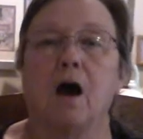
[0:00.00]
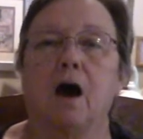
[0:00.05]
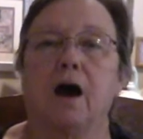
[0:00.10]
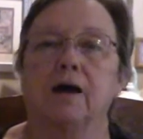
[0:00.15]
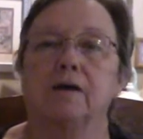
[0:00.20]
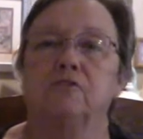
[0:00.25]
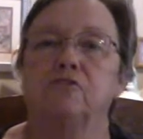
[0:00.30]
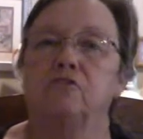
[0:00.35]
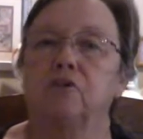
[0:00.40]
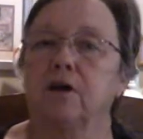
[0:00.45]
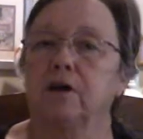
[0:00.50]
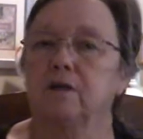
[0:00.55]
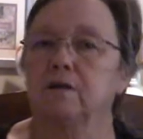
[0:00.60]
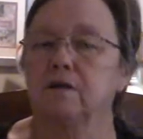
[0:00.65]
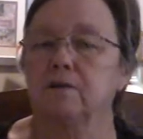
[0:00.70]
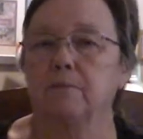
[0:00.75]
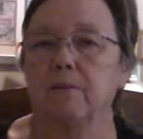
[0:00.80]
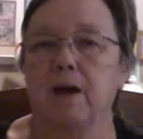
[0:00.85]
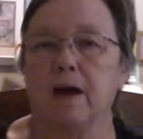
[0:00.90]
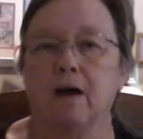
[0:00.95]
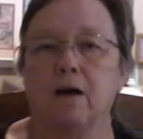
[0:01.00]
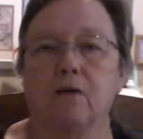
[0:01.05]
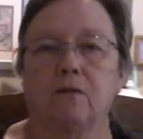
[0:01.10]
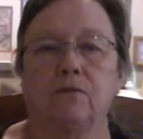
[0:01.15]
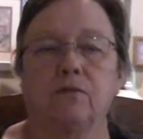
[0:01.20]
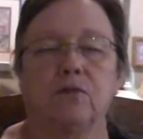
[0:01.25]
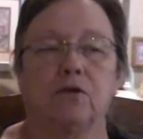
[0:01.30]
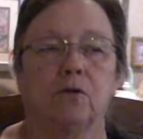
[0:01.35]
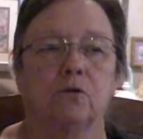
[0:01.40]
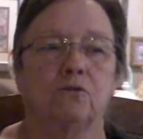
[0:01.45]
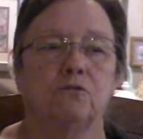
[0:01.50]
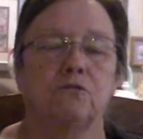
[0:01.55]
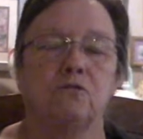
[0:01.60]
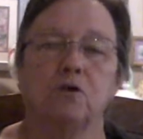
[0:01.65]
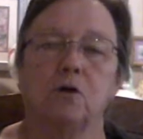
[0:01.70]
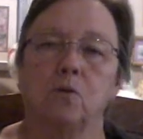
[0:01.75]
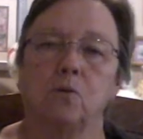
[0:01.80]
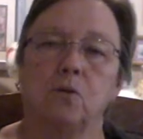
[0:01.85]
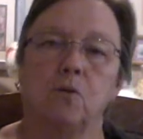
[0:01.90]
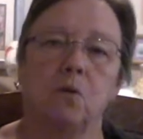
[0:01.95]
I checked them out.
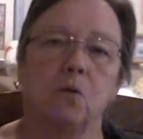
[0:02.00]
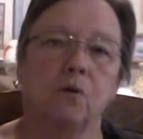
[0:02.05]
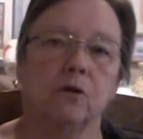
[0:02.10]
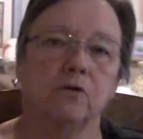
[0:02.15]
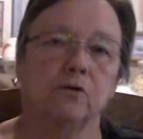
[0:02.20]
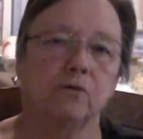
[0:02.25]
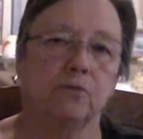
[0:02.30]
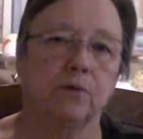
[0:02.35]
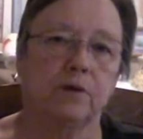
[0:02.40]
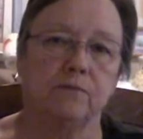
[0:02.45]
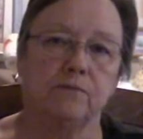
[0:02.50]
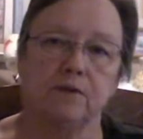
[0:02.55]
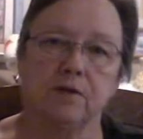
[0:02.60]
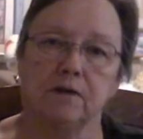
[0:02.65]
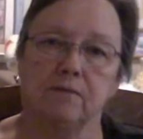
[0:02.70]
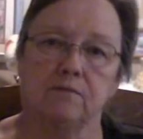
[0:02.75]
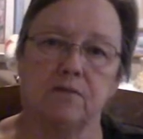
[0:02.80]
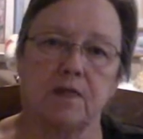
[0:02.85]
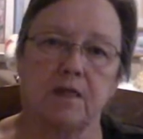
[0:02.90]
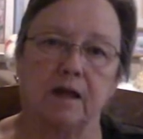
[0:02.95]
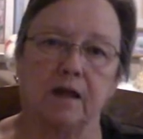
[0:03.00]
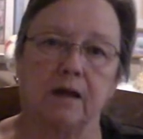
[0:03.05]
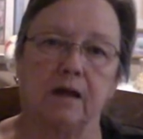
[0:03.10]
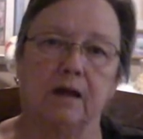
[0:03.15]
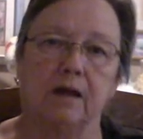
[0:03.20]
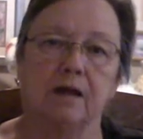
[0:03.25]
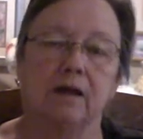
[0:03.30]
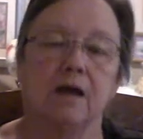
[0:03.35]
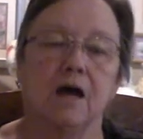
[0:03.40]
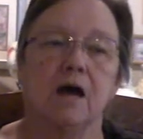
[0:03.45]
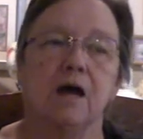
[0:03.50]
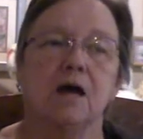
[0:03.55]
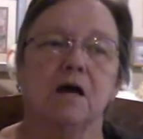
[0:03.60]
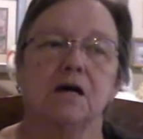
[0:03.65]
There's no corn derivatives in it.